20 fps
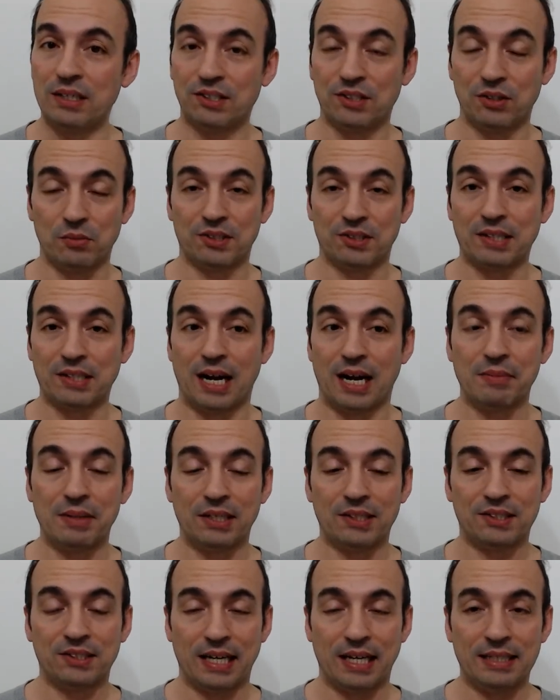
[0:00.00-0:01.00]

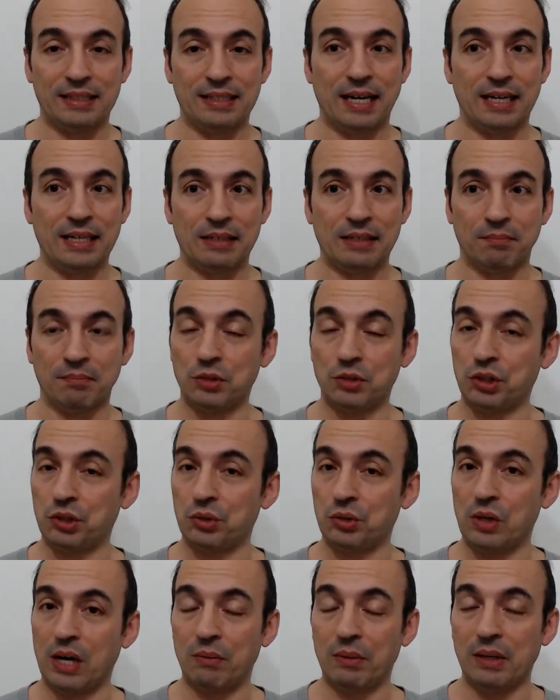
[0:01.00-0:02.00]
subscribers, and I'm
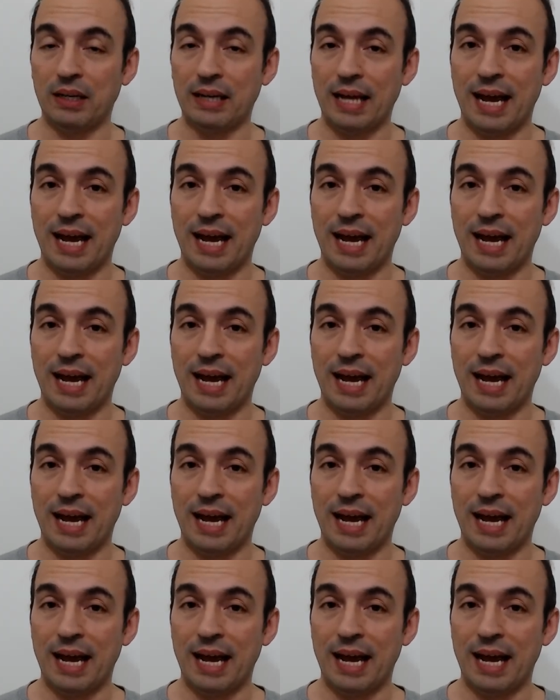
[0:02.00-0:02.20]
sure I will